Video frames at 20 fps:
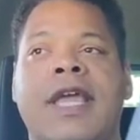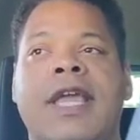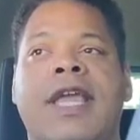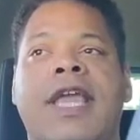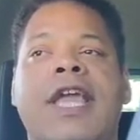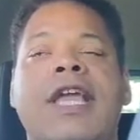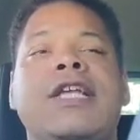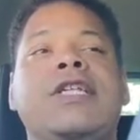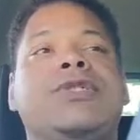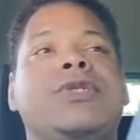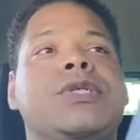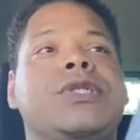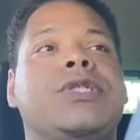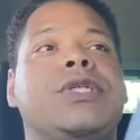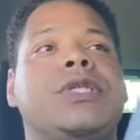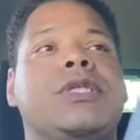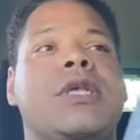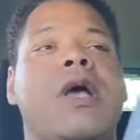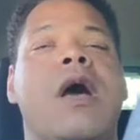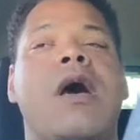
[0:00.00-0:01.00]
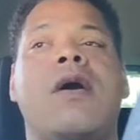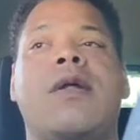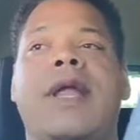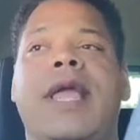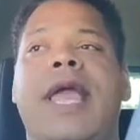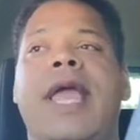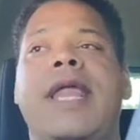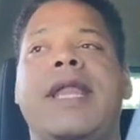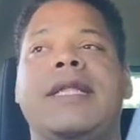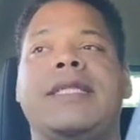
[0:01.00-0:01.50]
Kendra's just gone
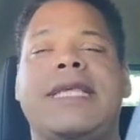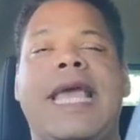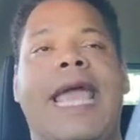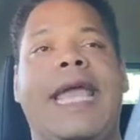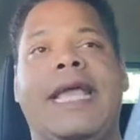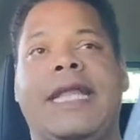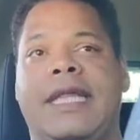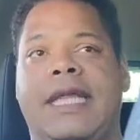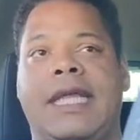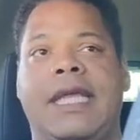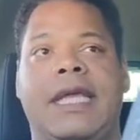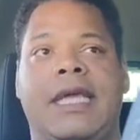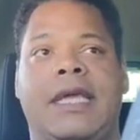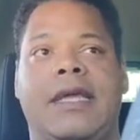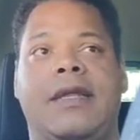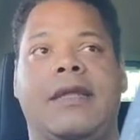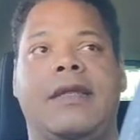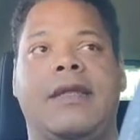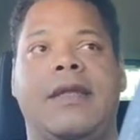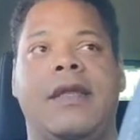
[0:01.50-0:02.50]
ahead and taken the hit.